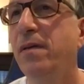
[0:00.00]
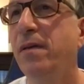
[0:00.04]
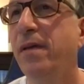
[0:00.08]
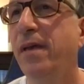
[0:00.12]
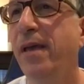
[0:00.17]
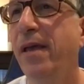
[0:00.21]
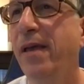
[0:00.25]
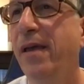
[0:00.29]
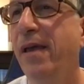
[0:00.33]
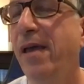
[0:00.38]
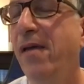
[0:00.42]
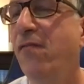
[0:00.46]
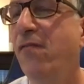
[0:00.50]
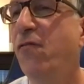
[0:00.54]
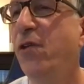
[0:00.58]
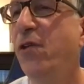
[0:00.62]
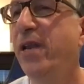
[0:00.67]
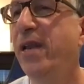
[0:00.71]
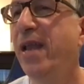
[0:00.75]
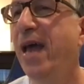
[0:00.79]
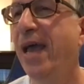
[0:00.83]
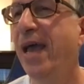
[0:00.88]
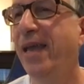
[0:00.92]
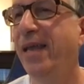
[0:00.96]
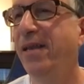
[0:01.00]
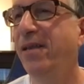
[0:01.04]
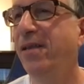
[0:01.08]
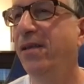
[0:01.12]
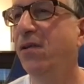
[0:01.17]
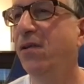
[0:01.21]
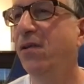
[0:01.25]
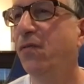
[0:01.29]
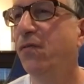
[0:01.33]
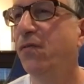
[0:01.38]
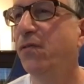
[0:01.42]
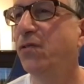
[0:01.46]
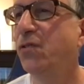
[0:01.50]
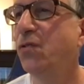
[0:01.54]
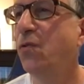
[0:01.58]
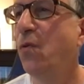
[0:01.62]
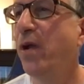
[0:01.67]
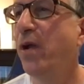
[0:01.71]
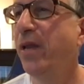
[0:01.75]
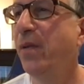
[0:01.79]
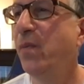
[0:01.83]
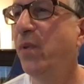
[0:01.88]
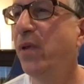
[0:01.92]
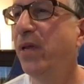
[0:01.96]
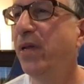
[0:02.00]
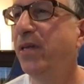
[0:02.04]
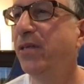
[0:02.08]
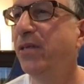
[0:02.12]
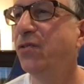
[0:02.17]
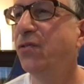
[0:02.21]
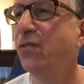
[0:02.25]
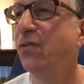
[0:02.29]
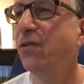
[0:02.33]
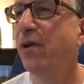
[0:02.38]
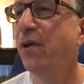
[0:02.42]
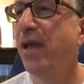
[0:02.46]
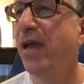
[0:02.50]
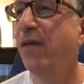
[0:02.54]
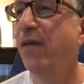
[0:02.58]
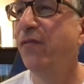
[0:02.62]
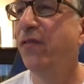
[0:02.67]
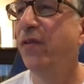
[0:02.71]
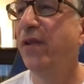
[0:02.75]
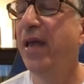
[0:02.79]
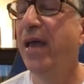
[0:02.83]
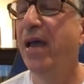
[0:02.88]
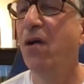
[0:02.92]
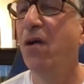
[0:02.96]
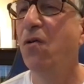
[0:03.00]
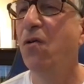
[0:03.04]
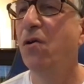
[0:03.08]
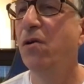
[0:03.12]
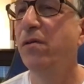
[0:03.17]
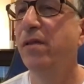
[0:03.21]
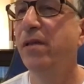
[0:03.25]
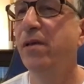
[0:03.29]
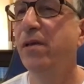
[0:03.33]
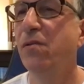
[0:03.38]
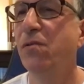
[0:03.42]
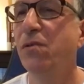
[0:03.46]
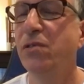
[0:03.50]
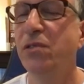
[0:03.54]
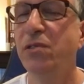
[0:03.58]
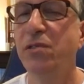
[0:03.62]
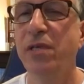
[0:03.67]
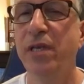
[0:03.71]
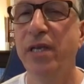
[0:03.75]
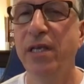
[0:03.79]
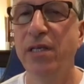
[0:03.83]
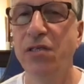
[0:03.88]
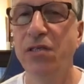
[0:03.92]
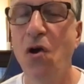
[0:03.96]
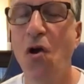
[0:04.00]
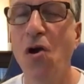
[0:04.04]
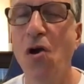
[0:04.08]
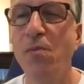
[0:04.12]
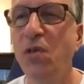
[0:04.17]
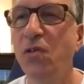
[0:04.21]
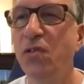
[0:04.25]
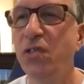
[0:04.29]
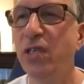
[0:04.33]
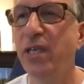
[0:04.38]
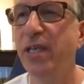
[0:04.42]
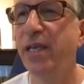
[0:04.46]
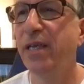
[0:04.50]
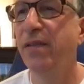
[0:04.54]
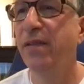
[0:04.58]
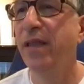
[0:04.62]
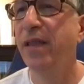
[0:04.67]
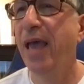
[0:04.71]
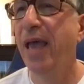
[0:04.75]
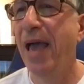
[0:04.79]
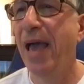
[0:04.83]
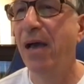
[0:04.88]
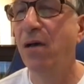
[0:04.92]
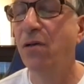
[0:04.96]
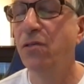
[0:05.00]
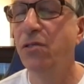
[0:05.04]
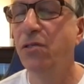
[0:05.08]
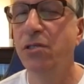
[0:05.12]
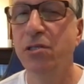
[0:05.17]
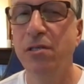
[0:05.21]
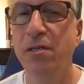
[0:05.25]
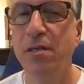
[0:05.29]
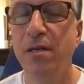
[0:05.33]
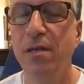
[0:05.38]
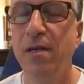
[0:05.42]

every night, for 20 minutes or a half an hour, there was guitar music in the house,